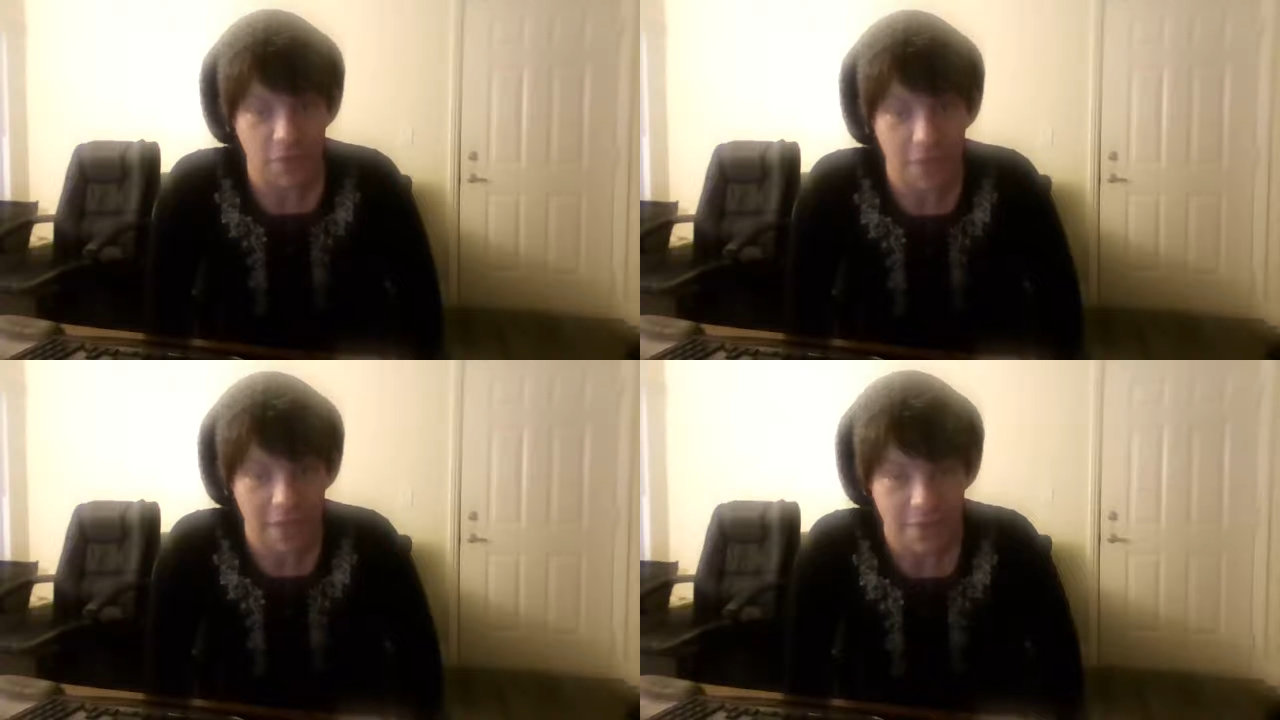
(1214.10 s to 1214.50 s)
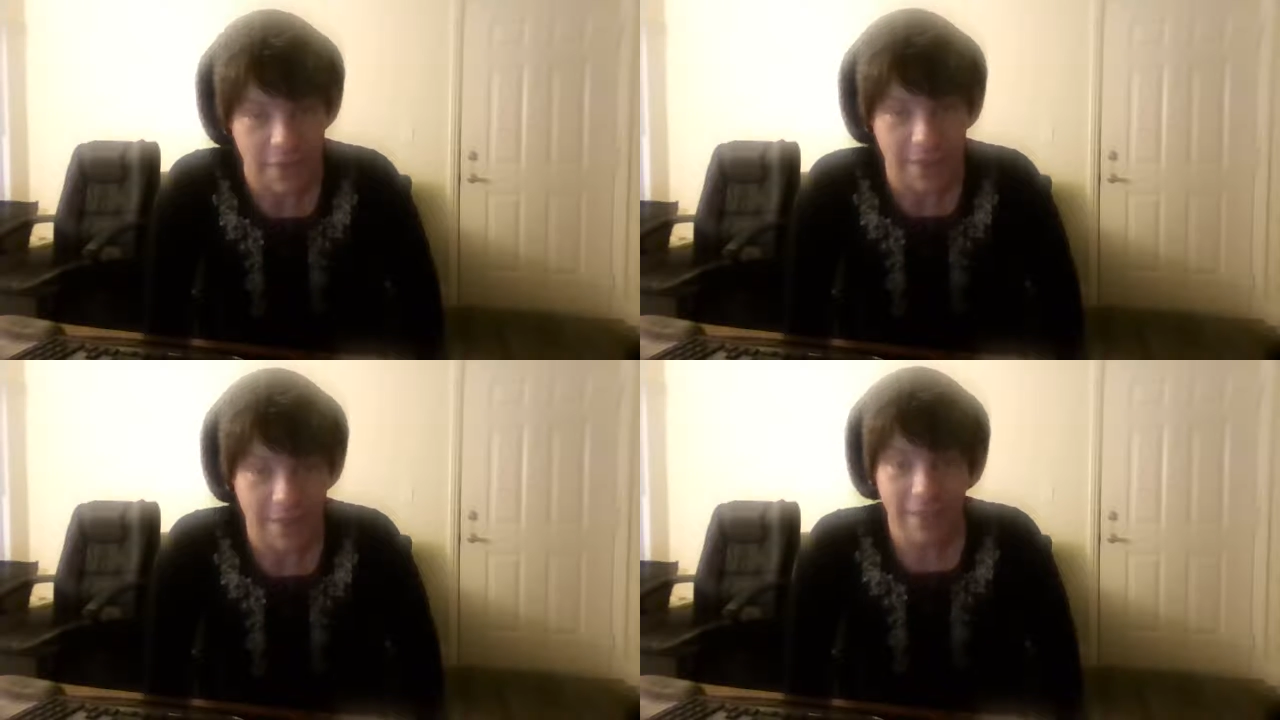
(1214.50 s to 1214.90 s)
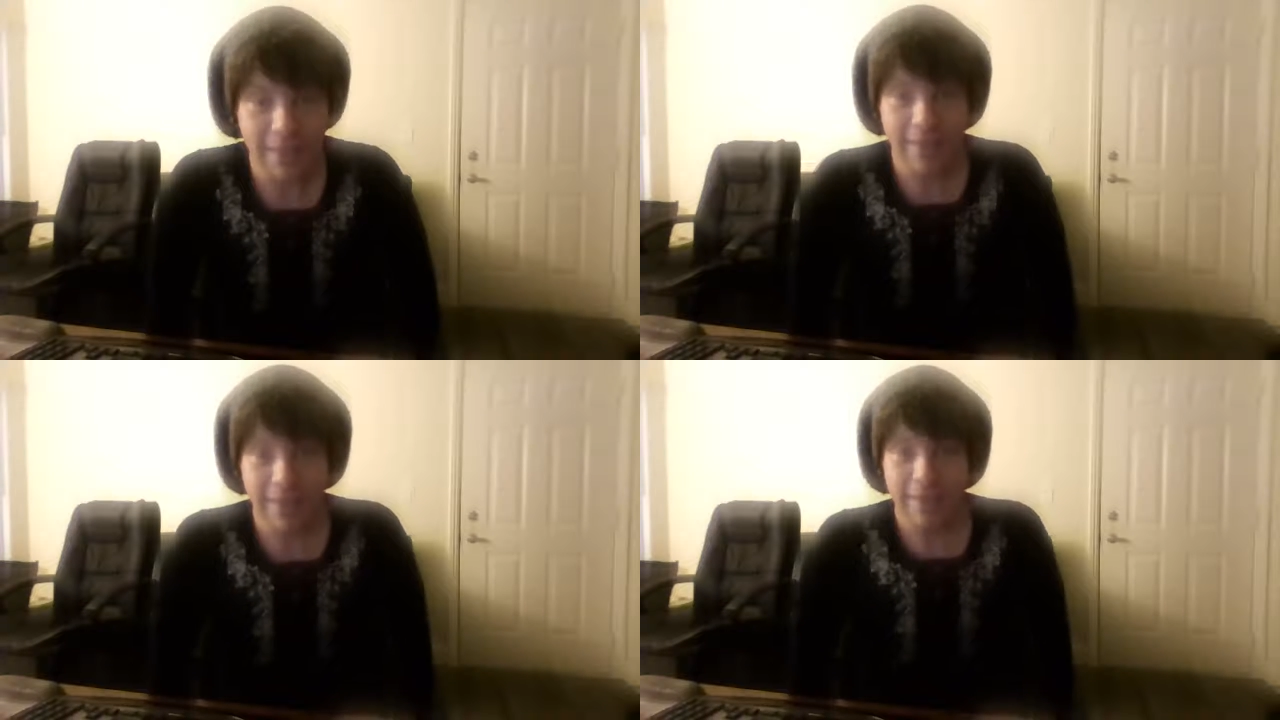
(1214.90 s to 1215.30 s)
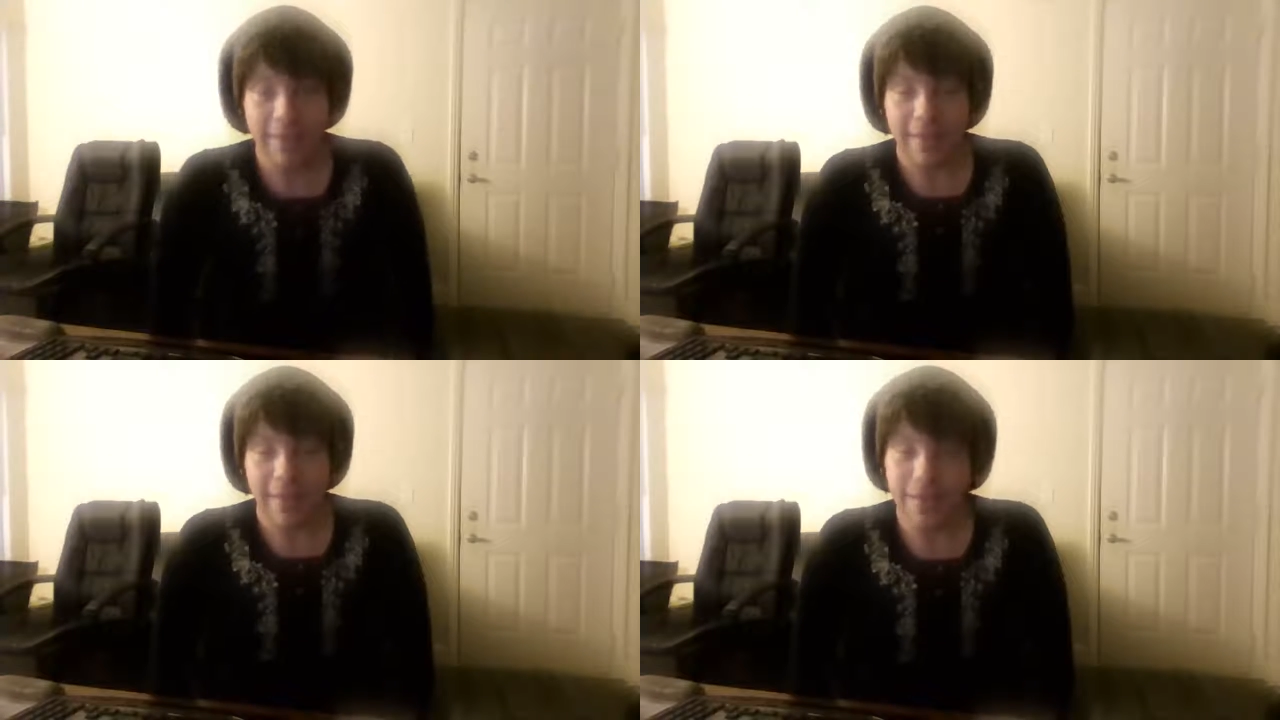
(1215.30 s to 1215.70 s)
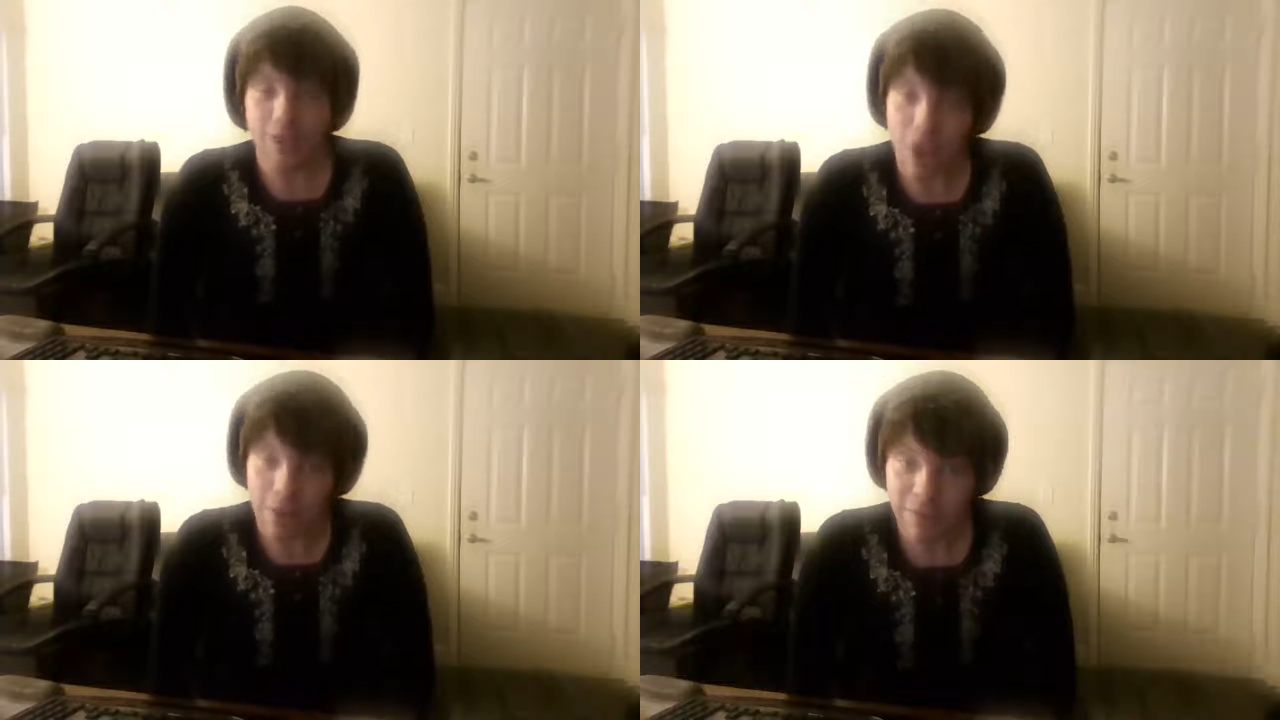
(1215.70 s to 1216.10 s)
and disgusting
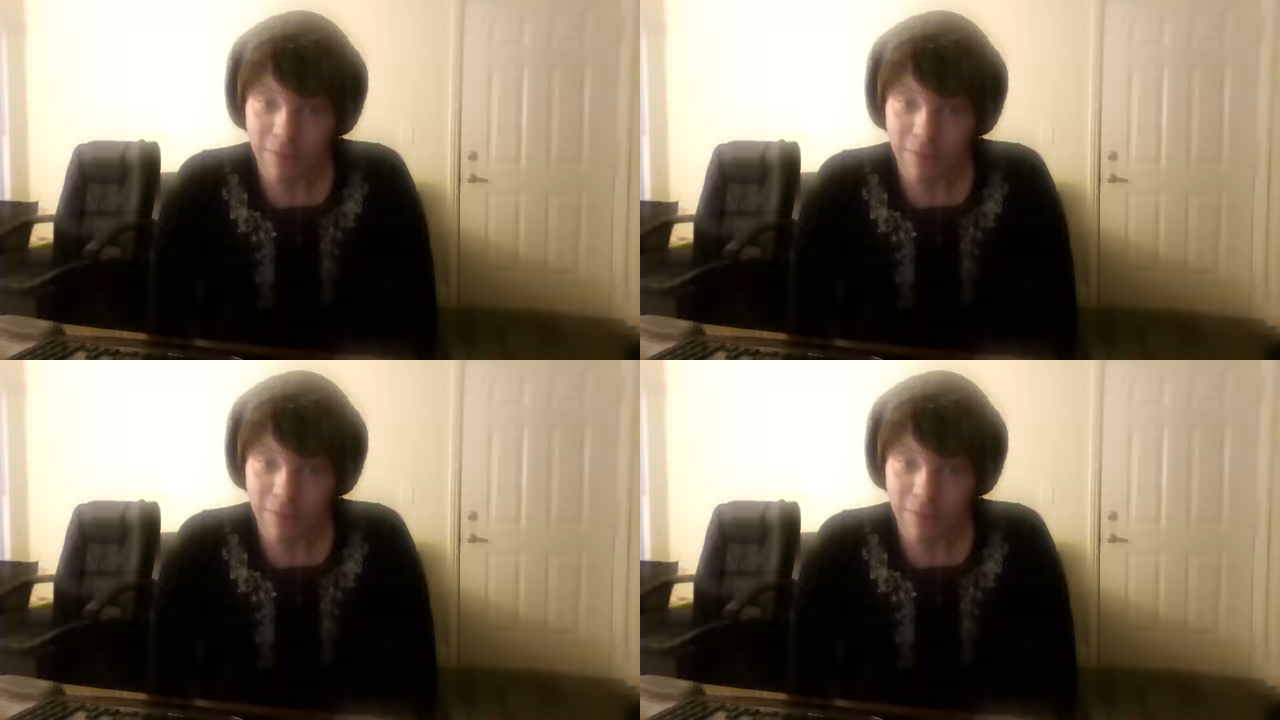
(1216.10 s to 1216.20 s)
and talk